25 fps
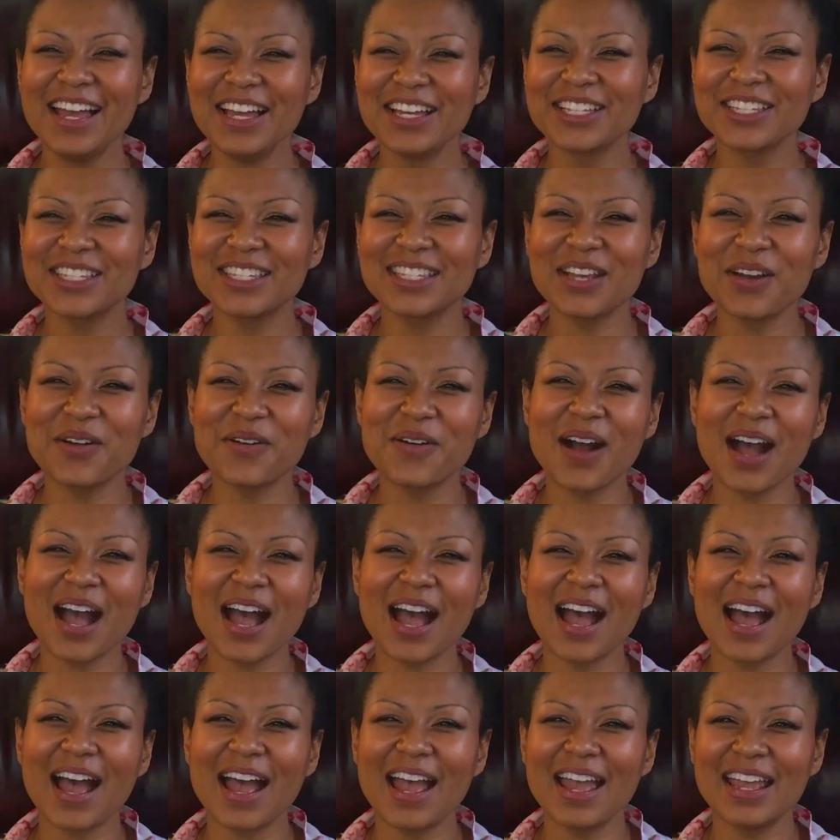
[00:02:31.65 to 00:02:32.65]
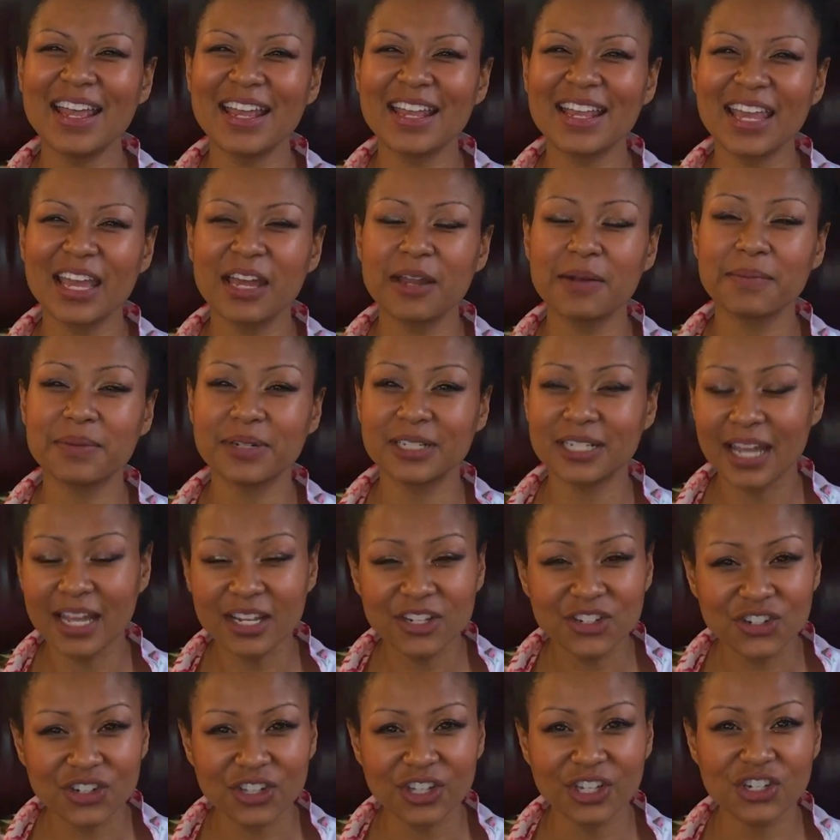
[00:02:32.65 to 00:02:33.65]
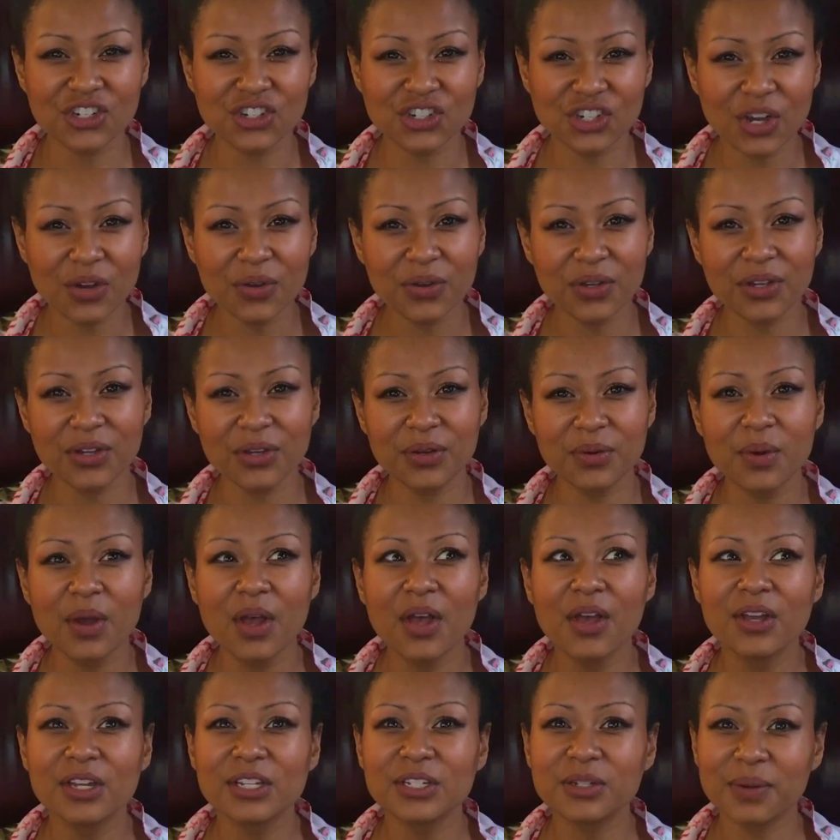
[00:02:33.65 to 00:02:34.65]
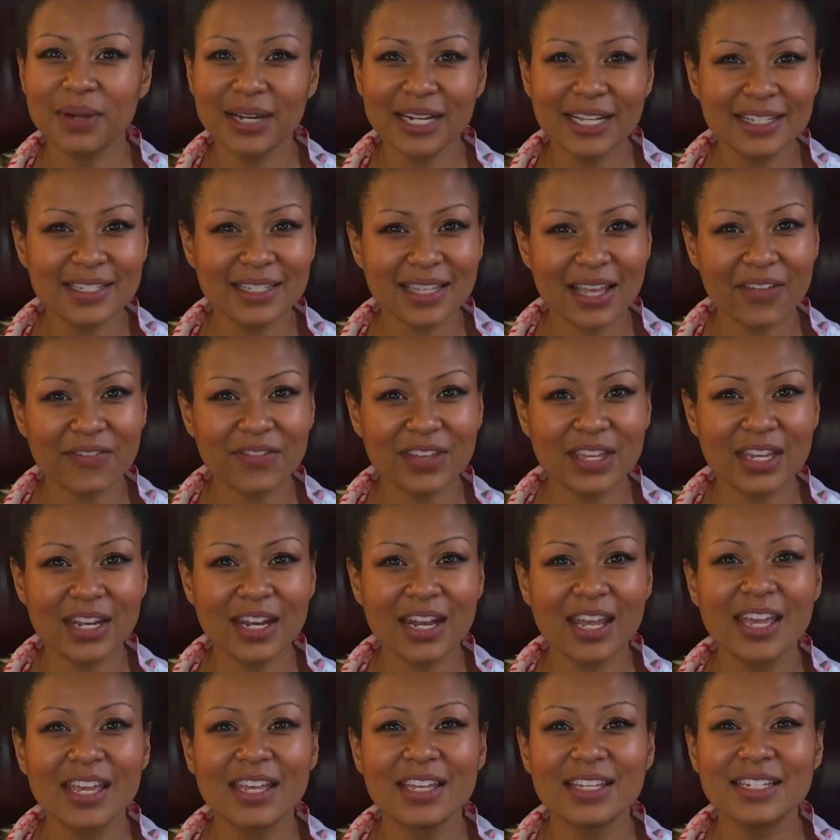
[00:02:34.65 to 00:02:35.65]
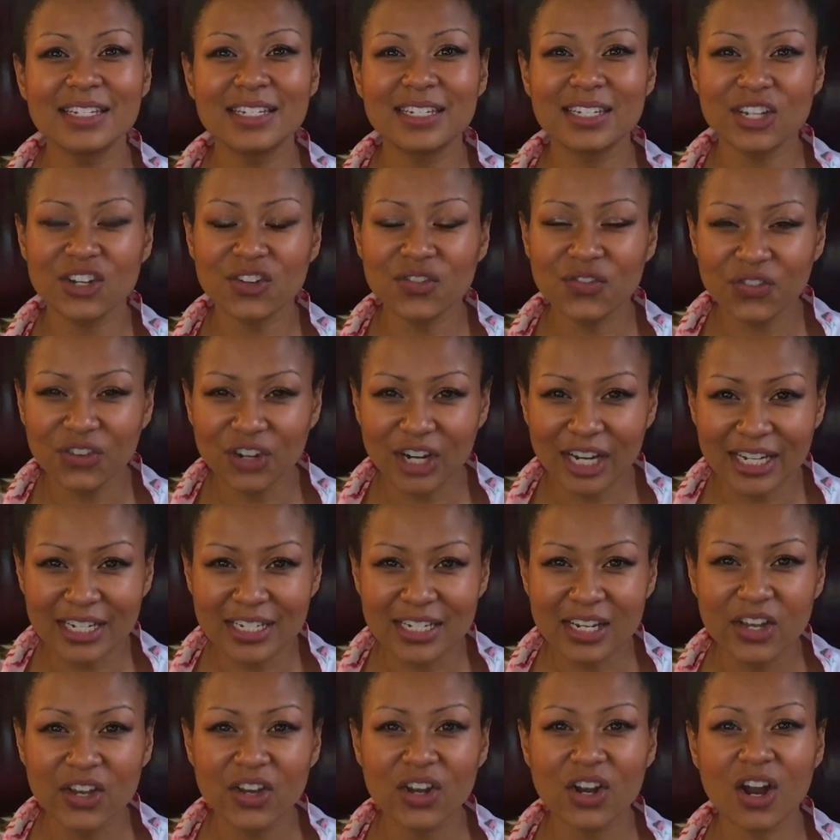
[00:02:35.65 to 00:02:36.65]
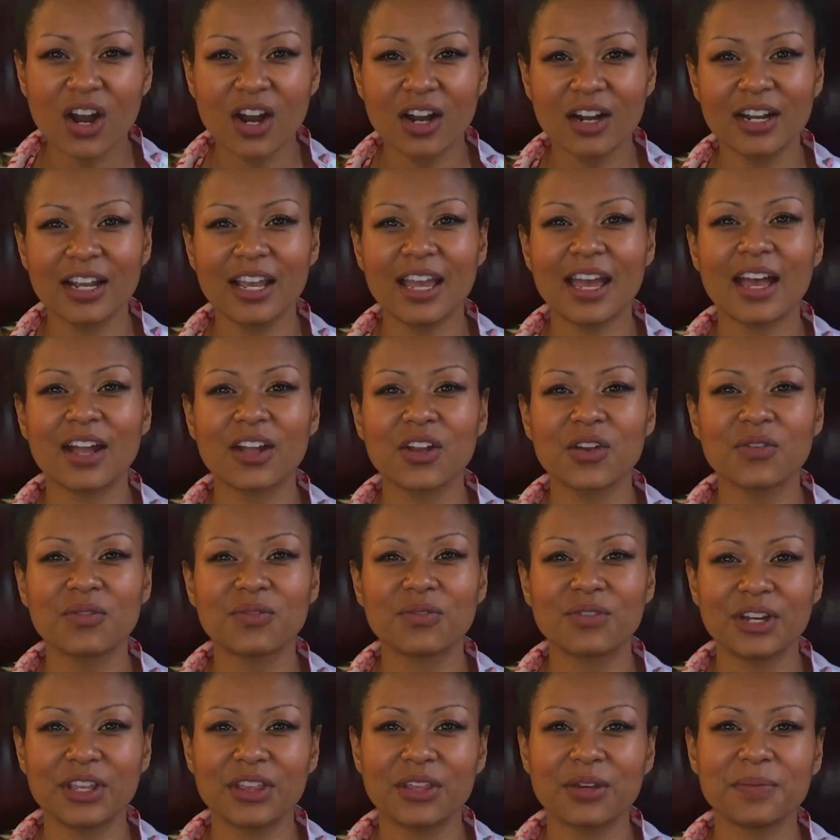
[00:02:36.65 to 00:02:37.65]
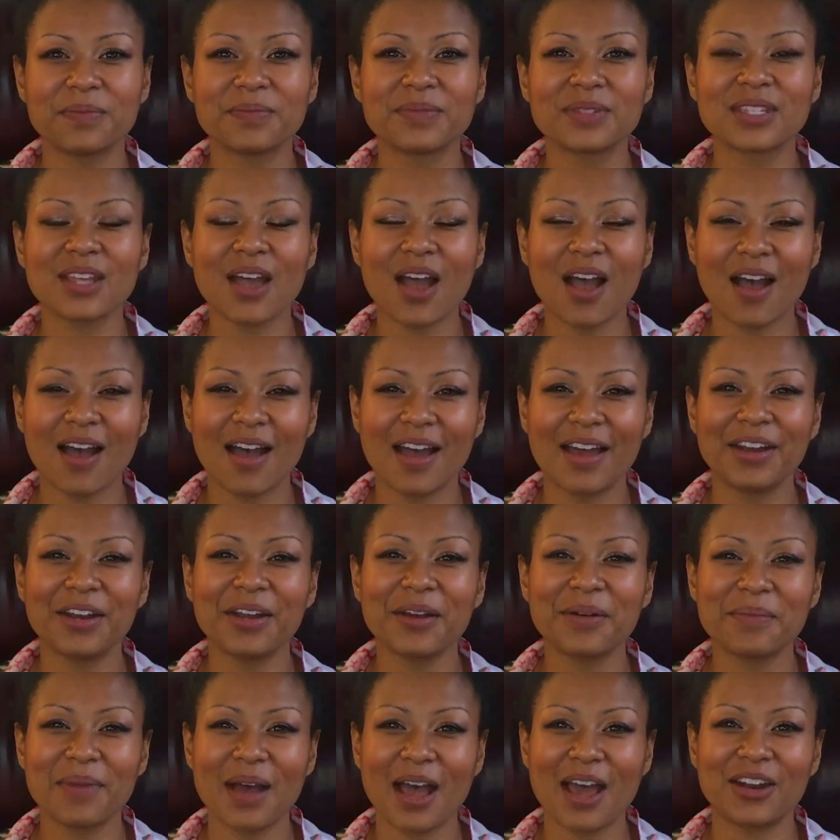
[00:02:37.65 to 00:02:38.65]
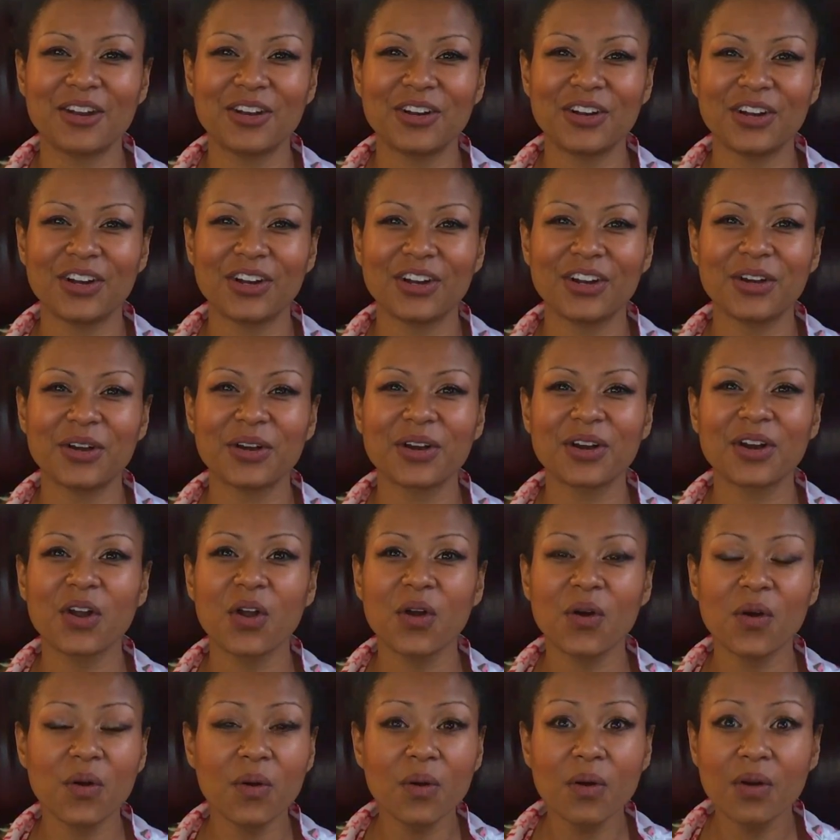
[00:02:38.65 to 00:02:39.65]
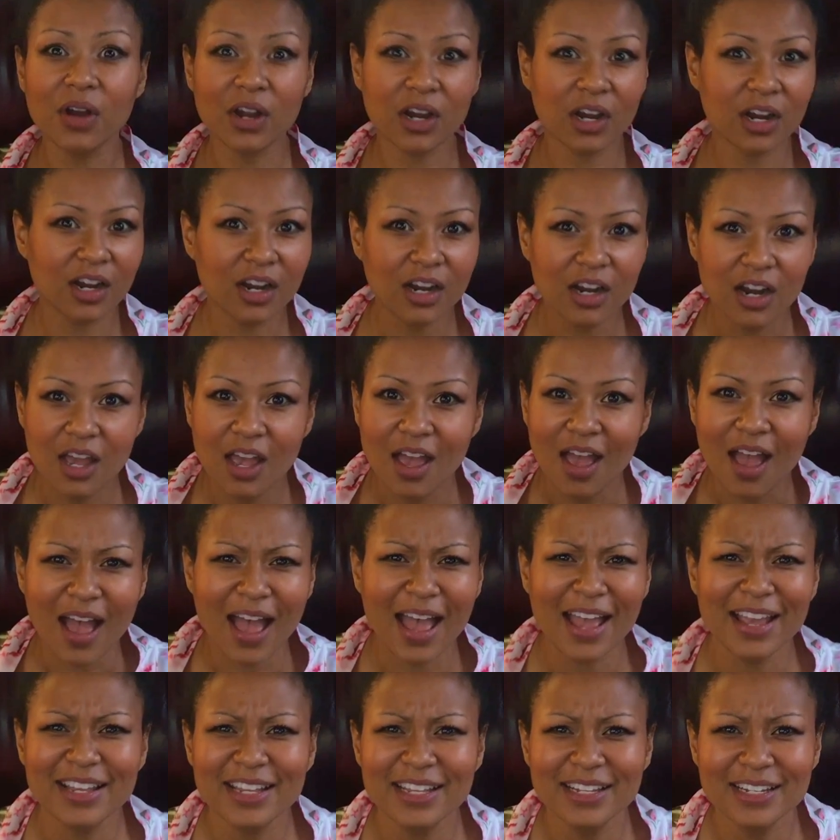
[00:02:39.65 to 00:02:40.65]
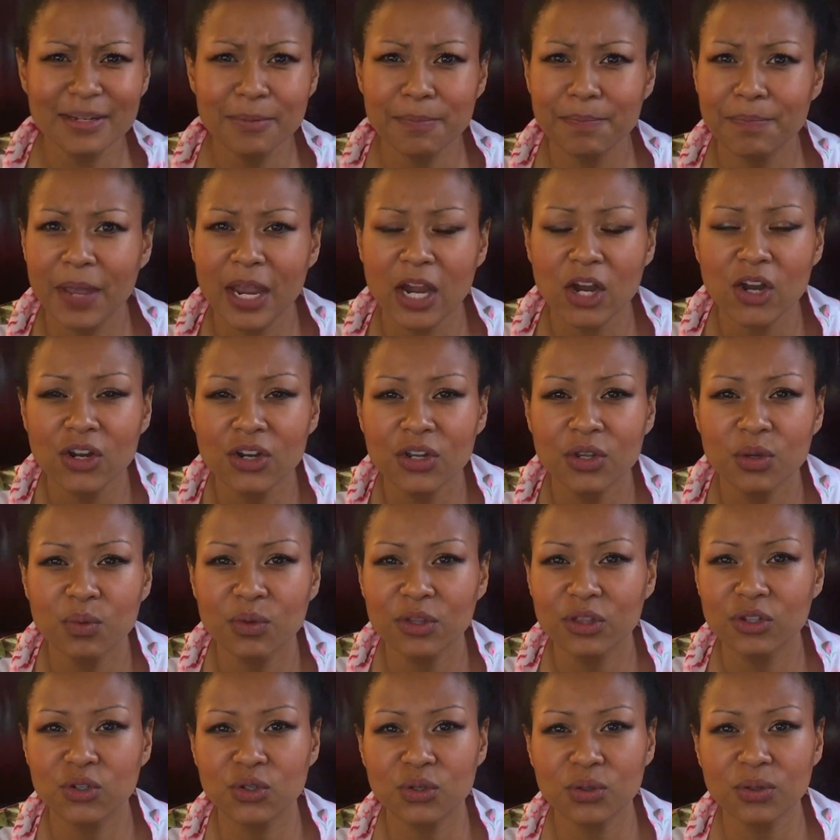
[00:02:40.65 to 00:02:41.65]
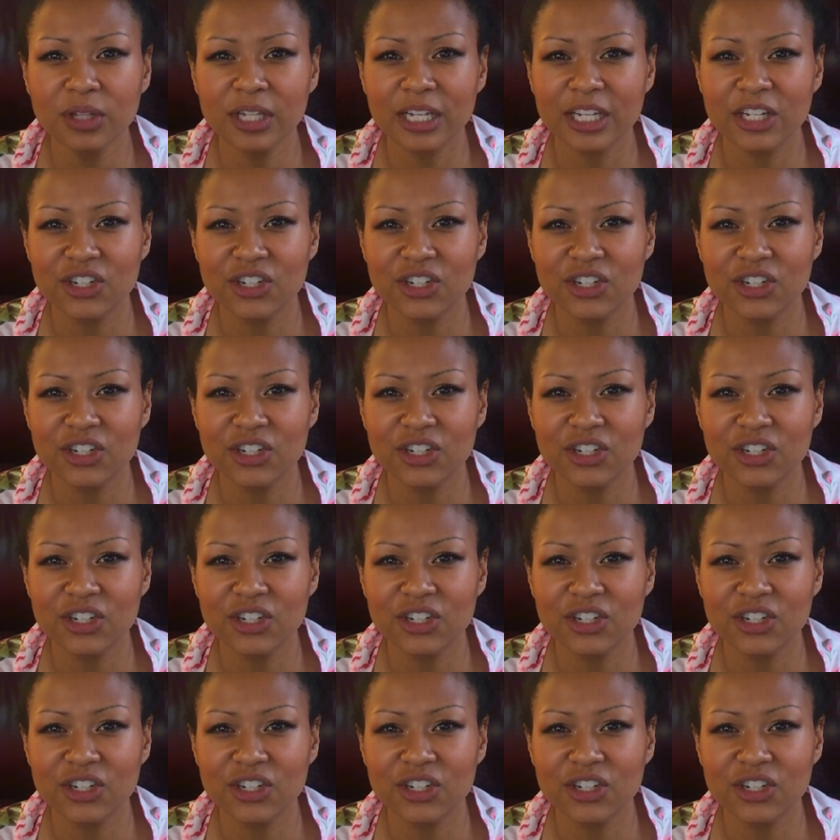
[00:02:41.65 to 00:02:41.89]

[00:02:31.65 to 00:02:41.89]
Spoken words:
So I can potentially show you 27 different cardiac rhythms on a monitor. Or I can pair you with Julie.